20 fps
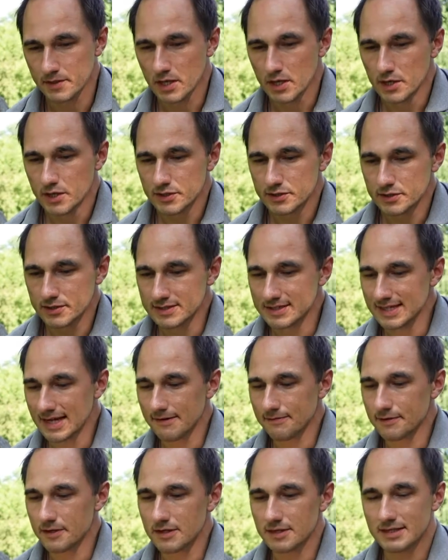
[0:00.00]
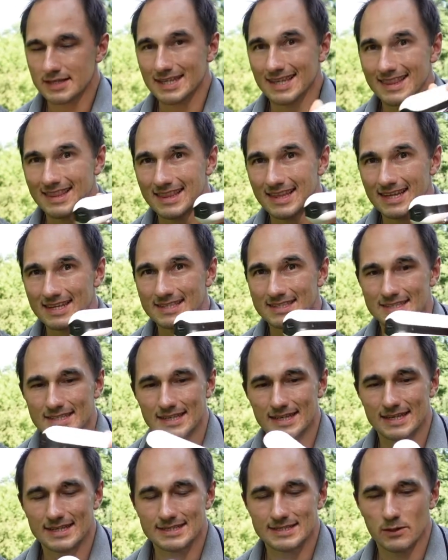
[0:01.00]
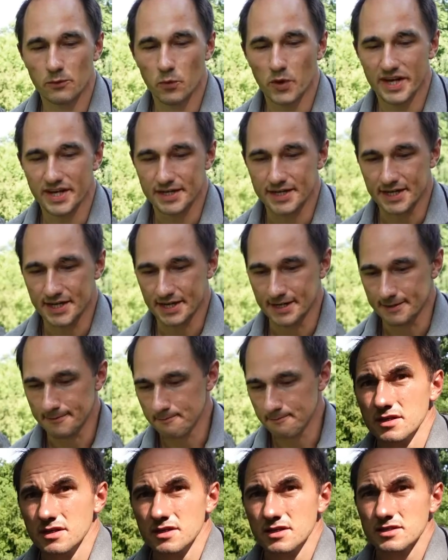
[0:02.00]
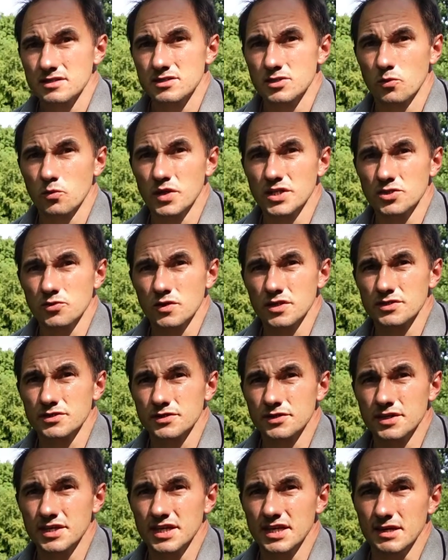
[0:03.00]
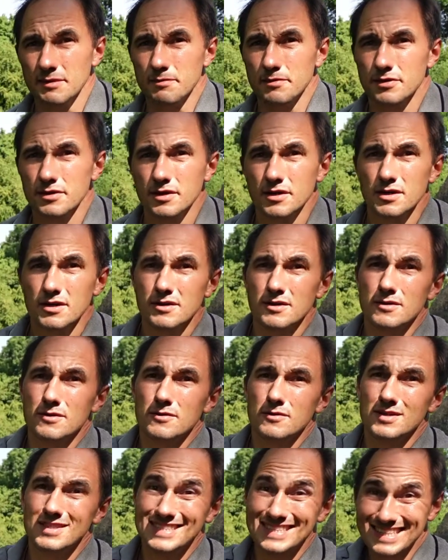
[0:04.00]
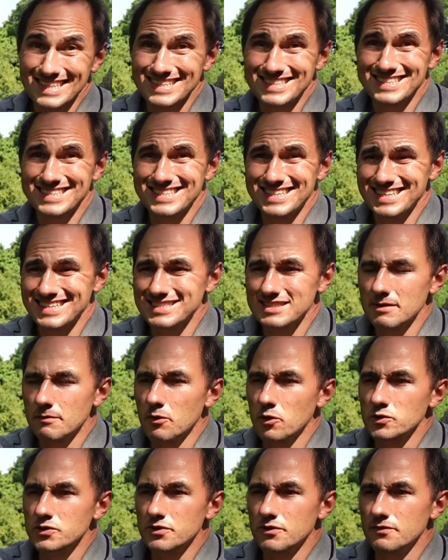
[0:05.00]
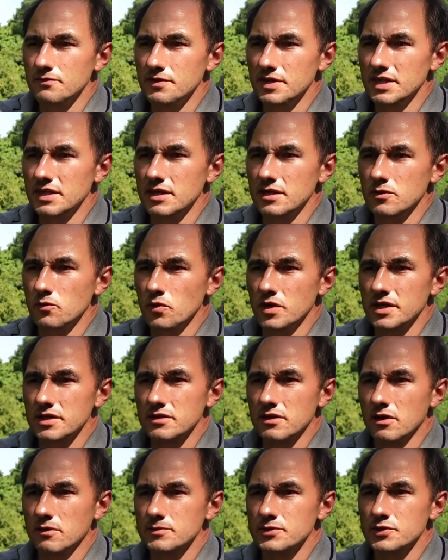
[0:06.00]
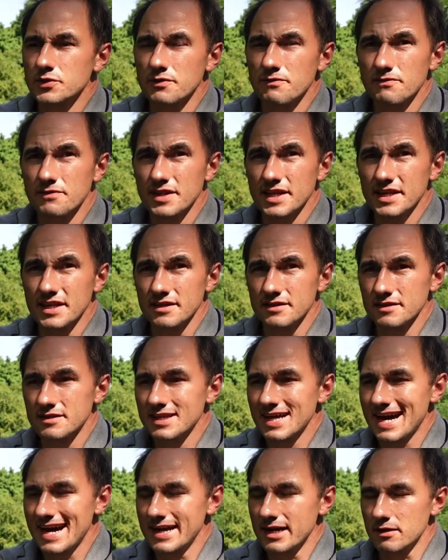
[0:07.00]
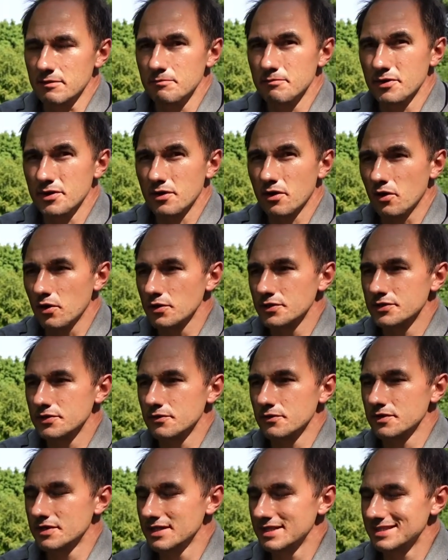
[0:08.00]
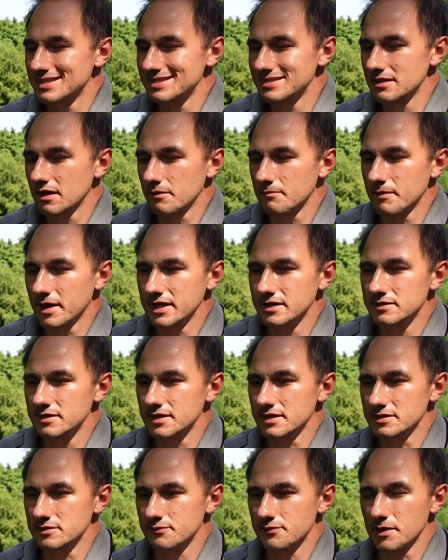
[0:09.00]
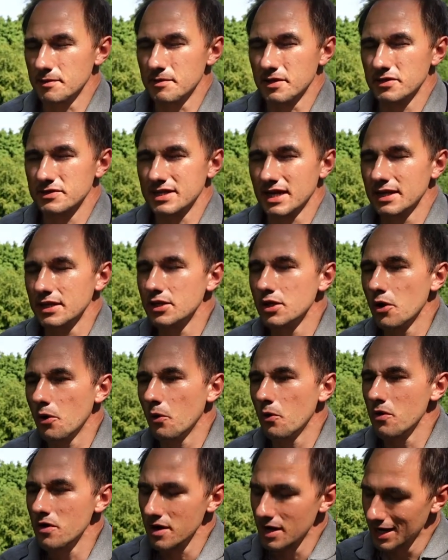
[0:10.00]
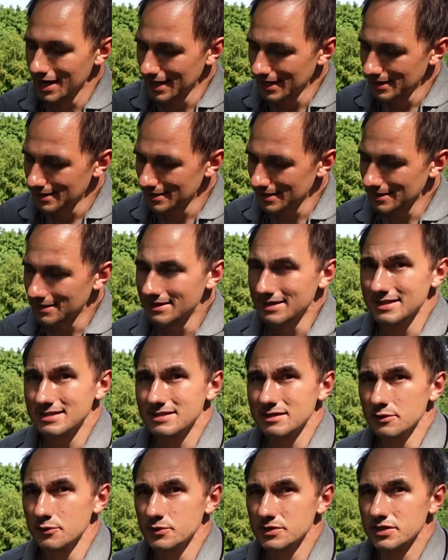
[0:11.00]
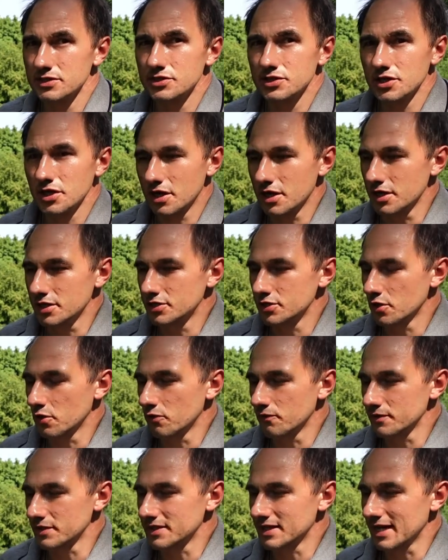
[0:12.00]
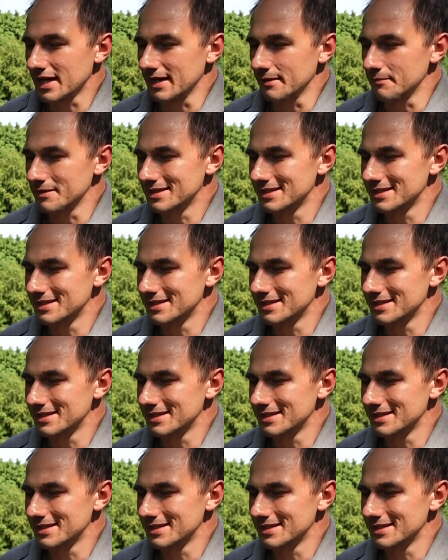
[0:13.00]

So definitely this is the winner here. So which one to keep? Well, this is the most convenient when it comes to inflating the tire, but also this is not maintenance free, because I know that this loses charge over time.